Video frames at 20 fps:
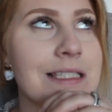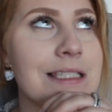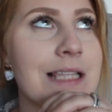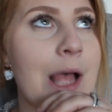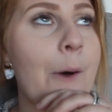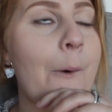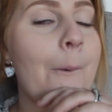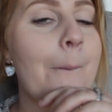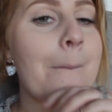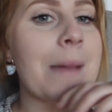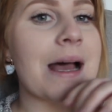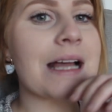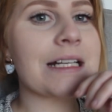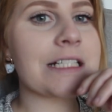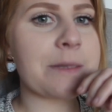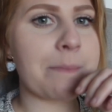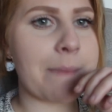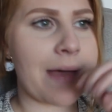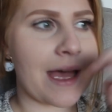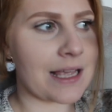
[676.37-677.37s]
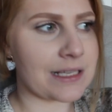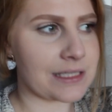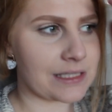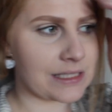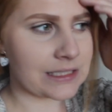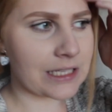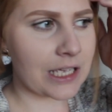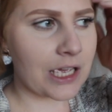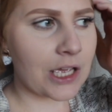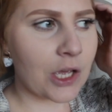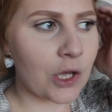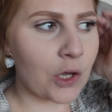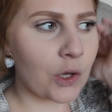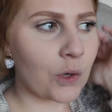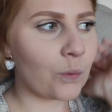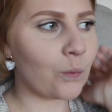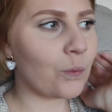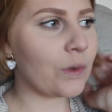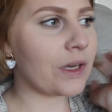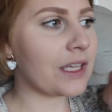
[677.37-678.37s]
so much mess
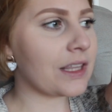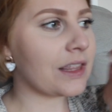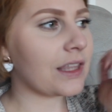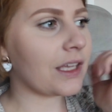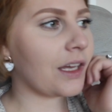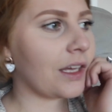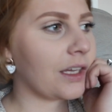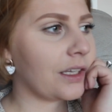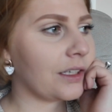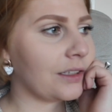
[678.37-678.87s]
with